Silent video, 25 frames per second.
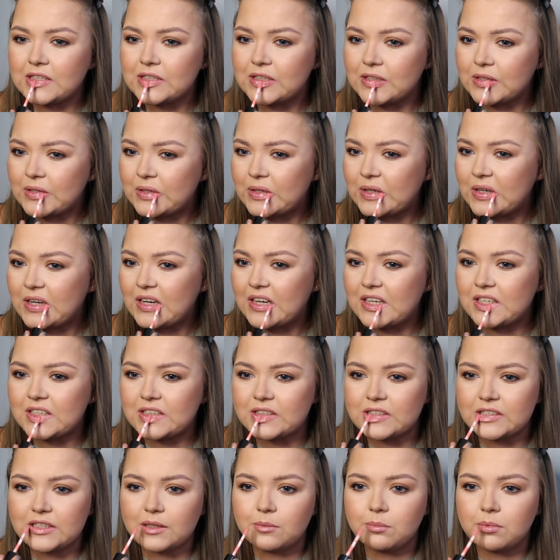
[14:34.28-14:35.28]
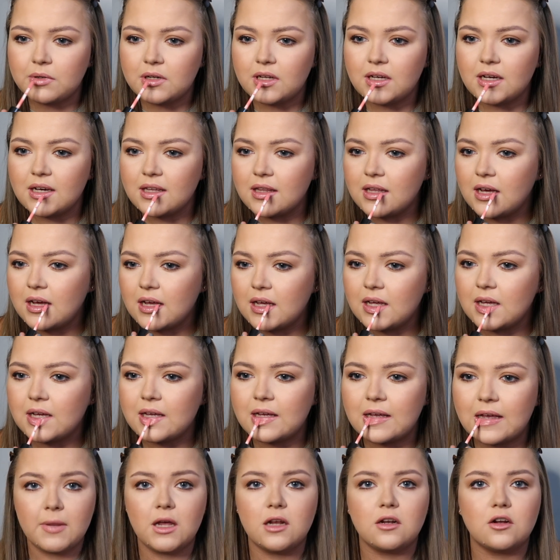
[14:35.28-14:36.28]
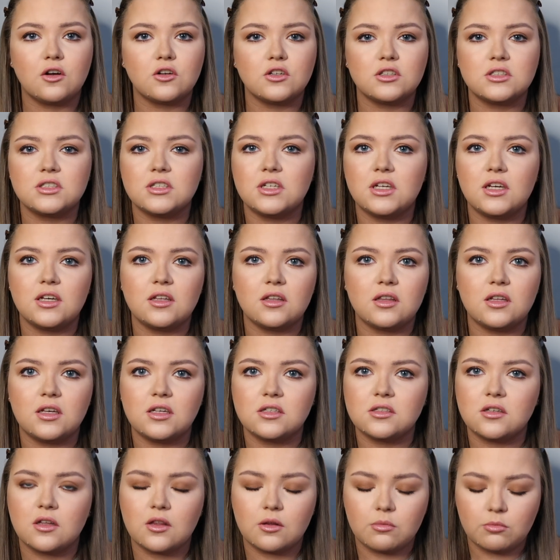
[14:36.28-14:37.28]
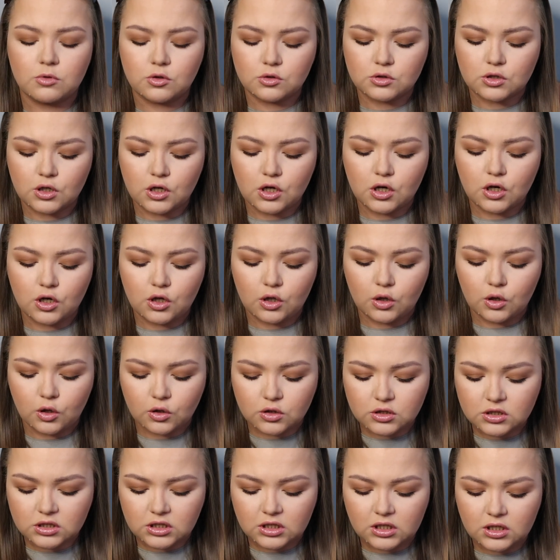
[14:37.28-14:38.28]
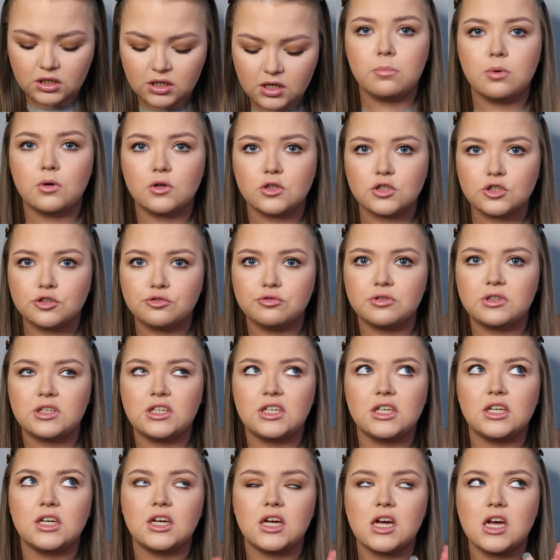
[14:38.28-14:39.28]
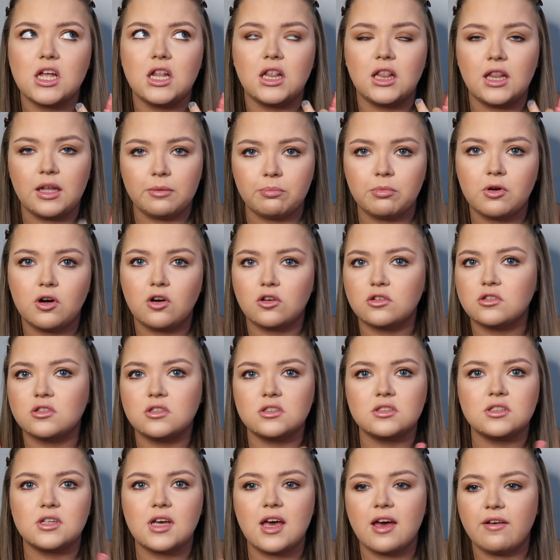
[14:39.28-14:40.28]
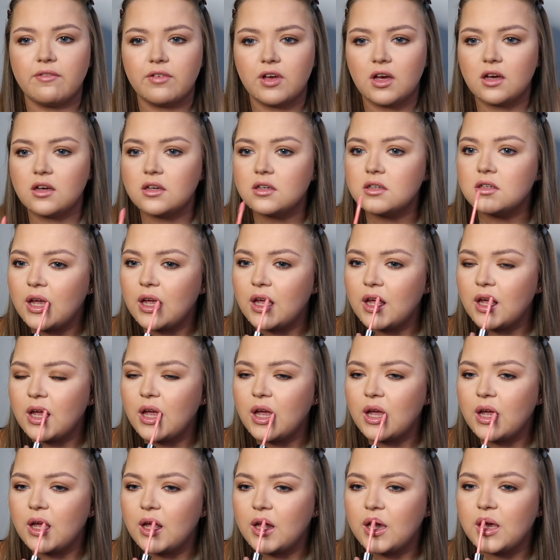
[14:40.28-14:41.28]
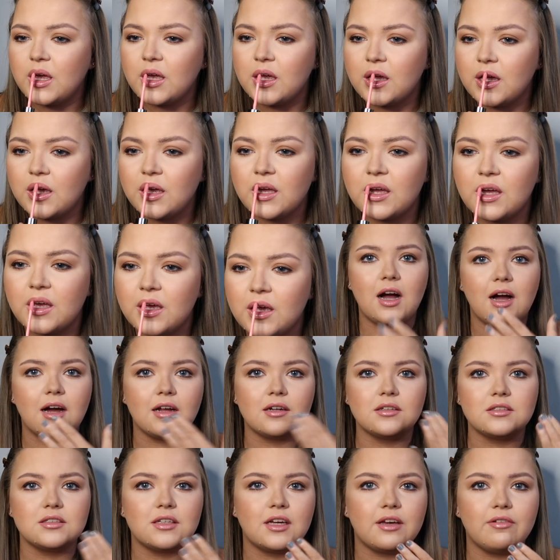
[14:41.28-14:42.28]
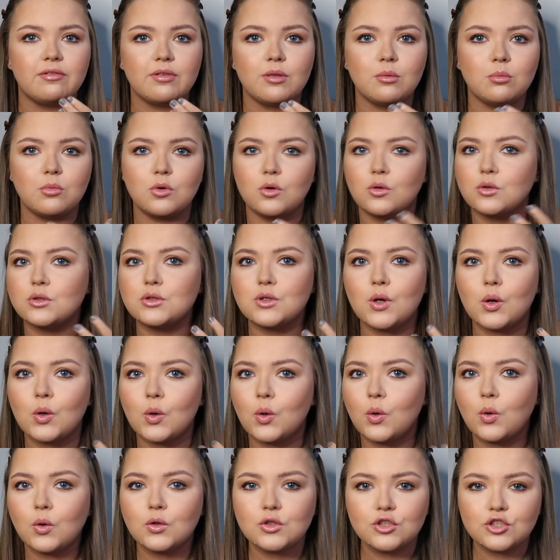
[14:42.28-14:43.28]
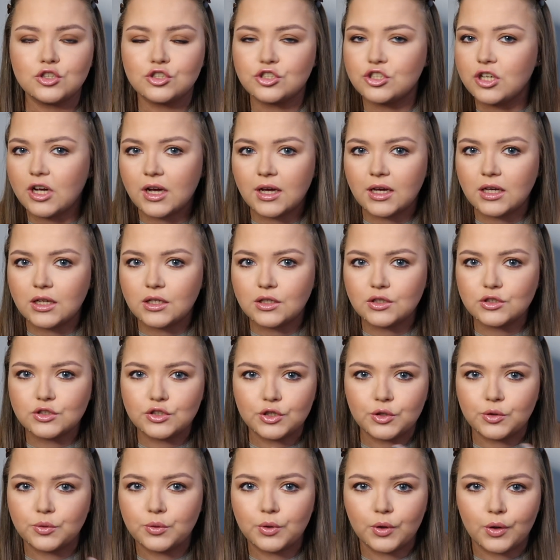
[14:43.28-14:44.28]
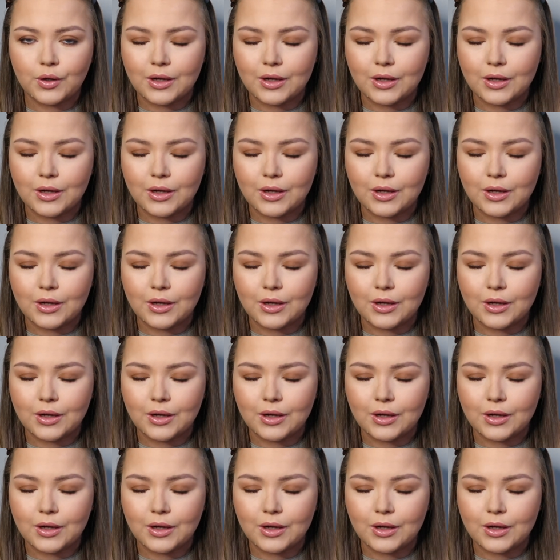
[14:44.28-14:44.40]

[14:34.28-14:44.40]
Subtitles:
So I just apply that, and honestly these are the most glossy, buttery lip glosses ever, and give the most gorgeous shine to your